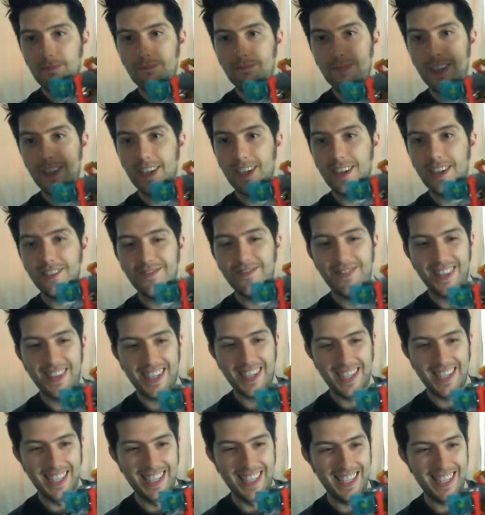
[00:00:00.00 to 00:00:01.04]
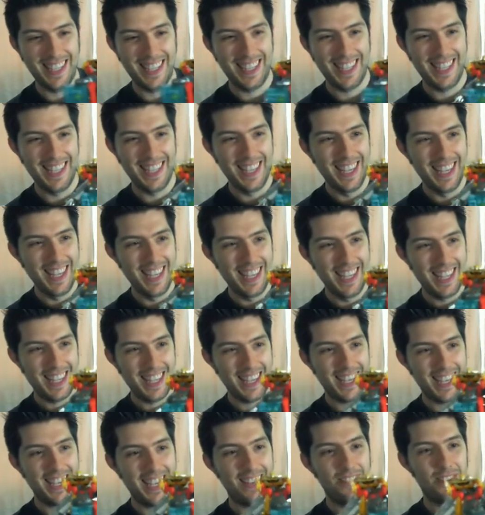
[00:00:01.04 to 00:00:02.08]
There you
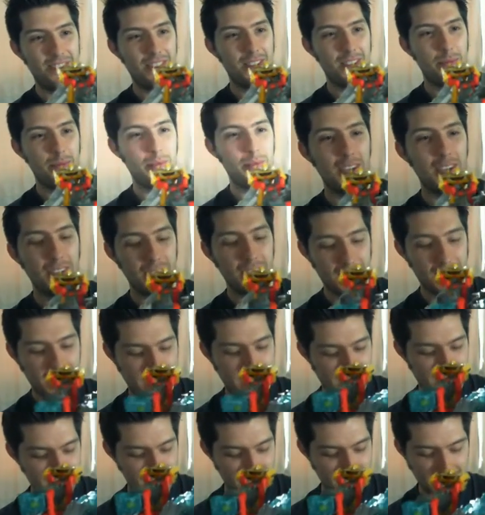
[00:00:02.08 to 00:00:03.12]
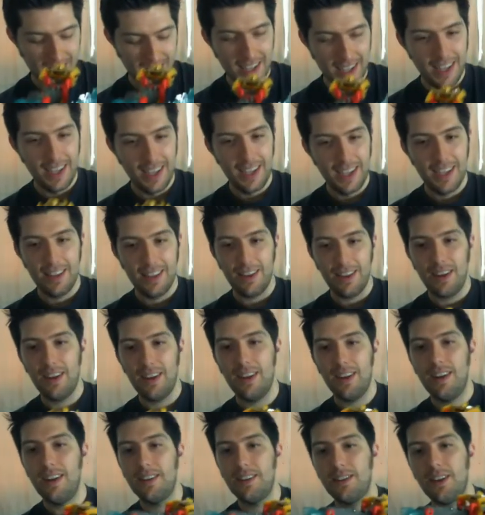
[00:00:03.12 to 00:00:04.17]
go. So they're good cannons.
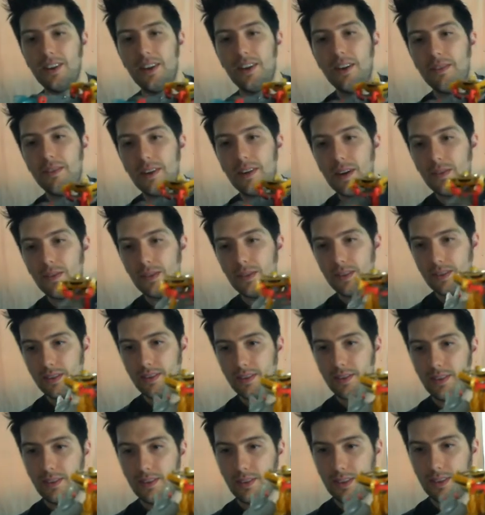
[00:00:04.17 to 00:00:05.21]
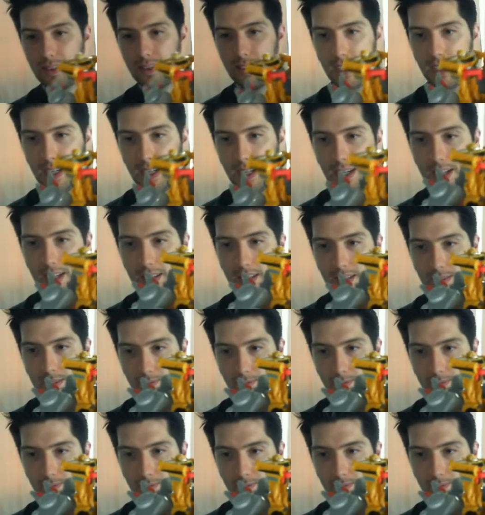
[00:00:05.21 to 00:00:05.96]
Dotted around on all the sides,